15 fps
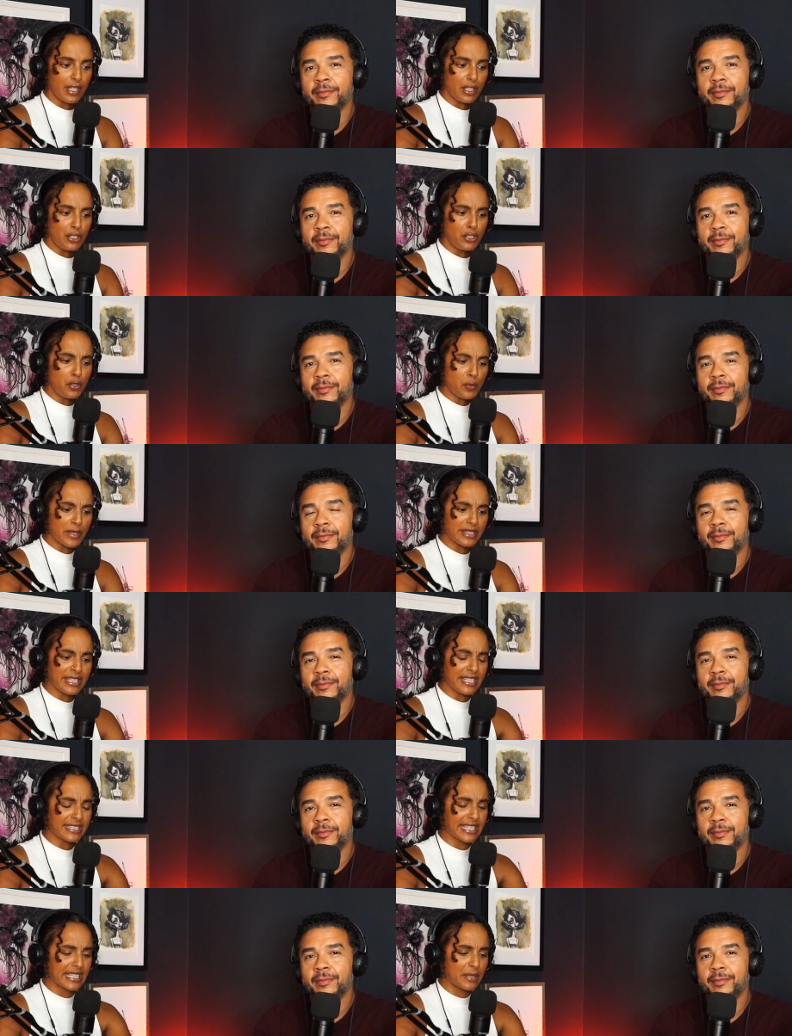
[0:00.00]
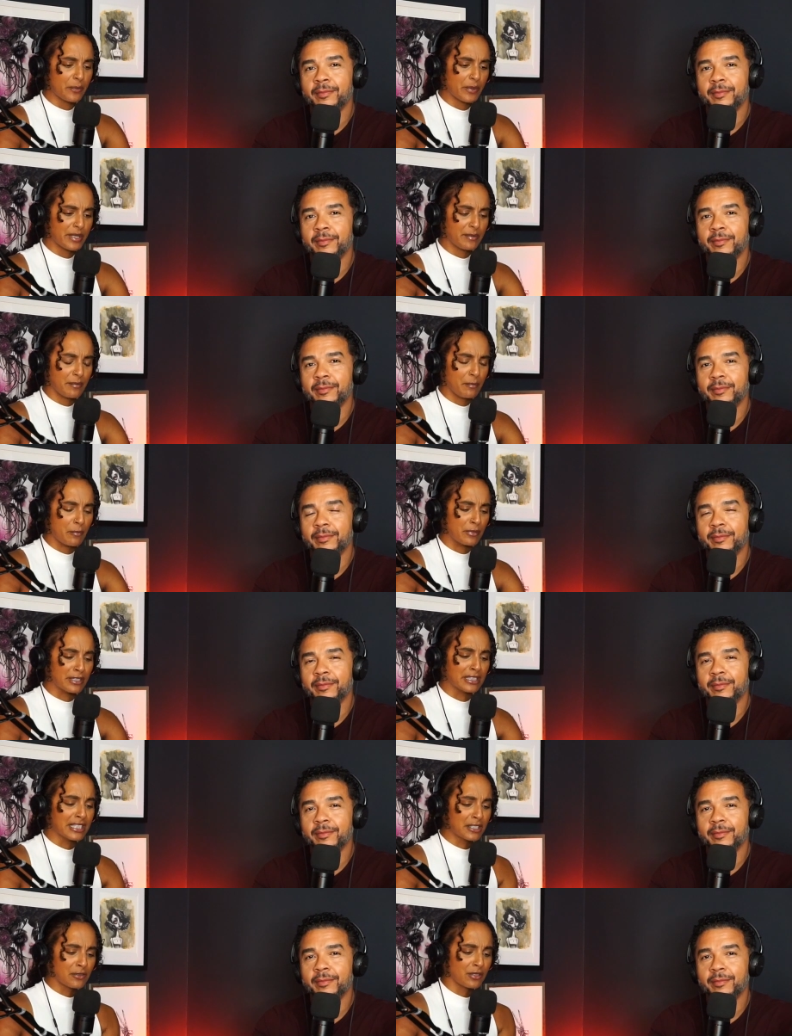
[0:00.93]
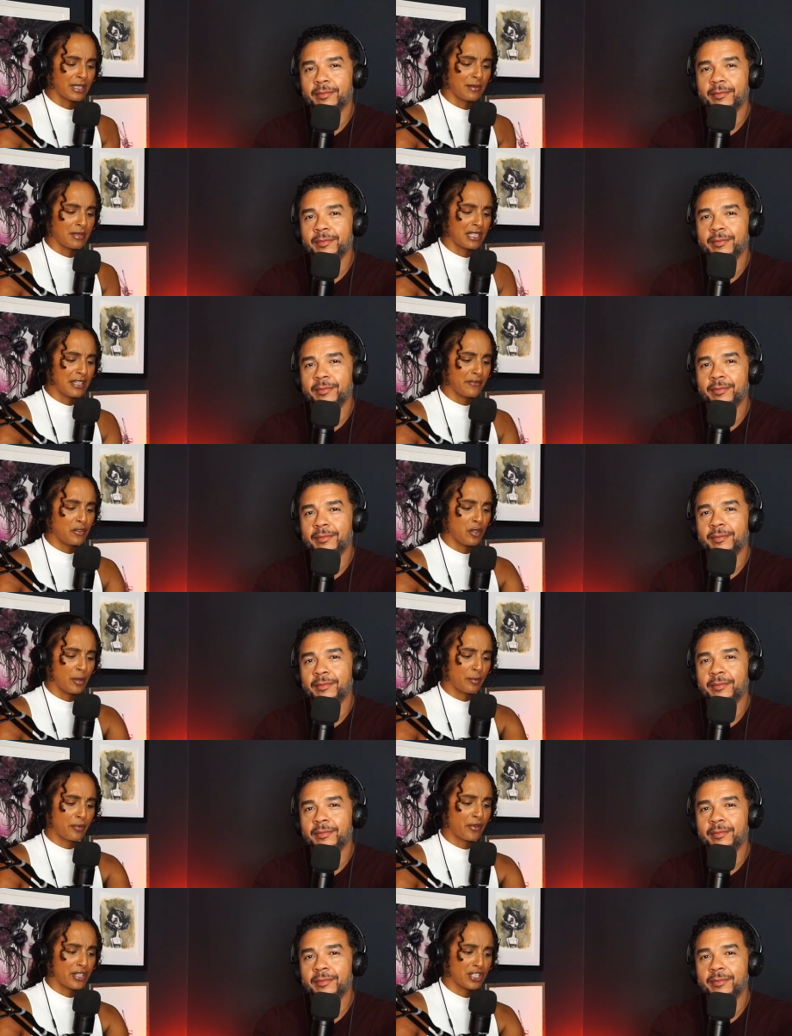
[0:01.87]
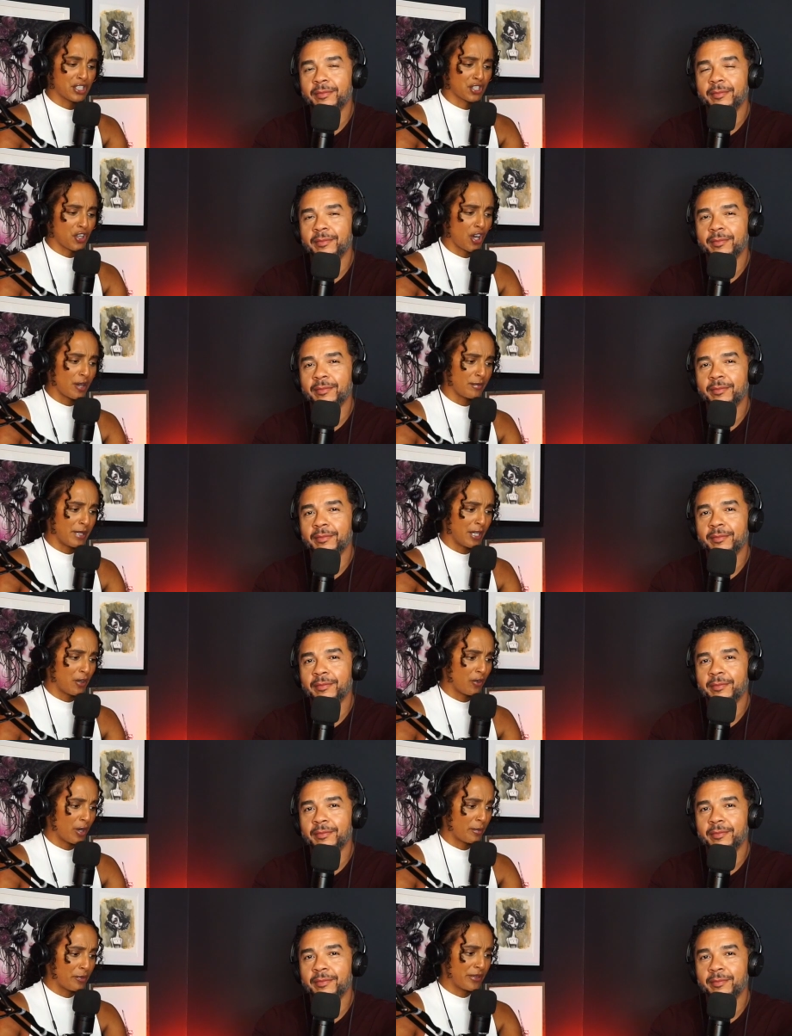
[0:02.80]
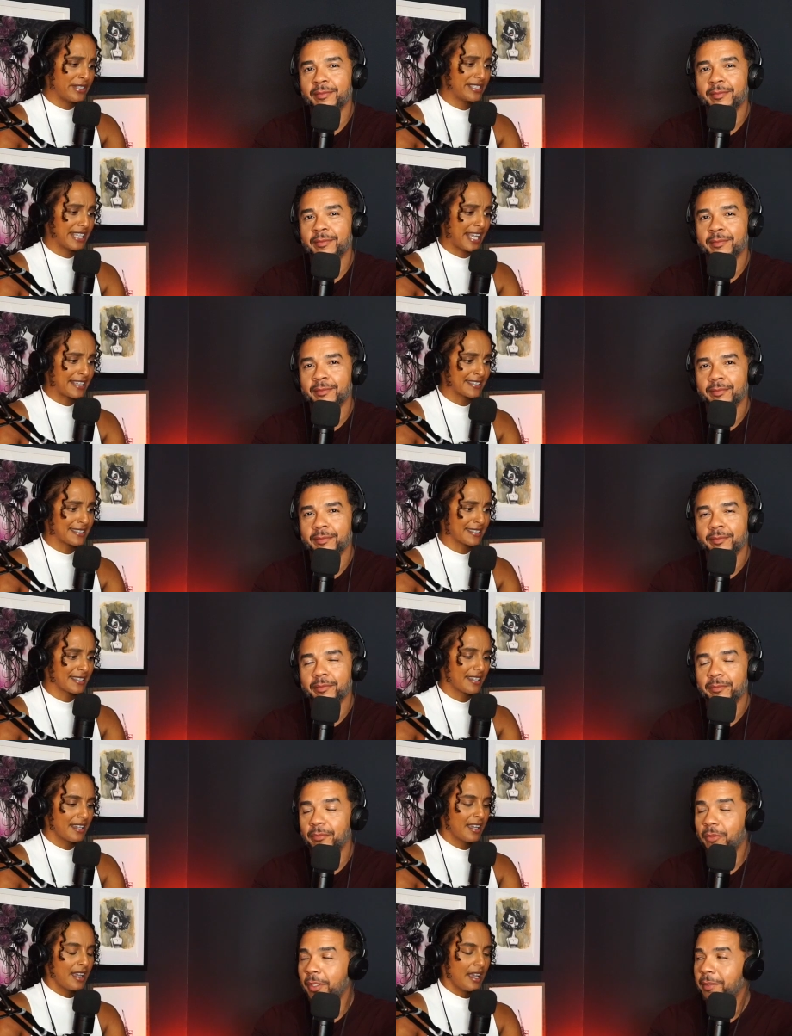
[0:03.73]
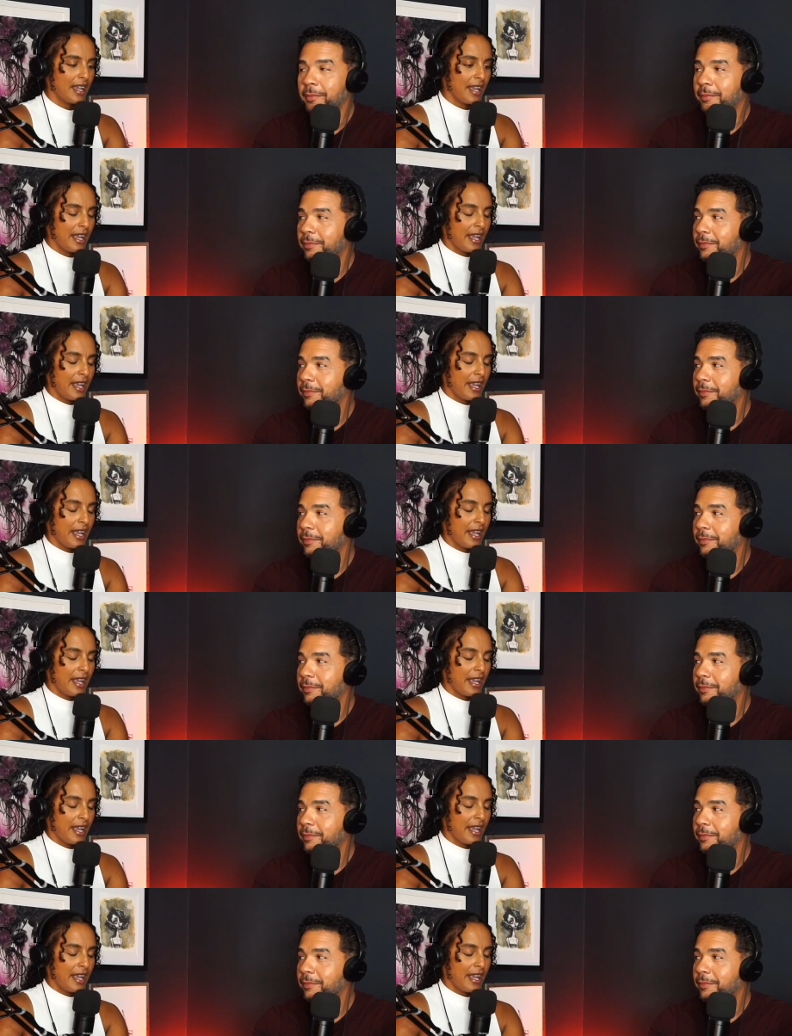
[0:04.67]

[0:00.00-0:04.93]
Speaker 1: You would think that it would literally give you a prince charming or a princess. Right.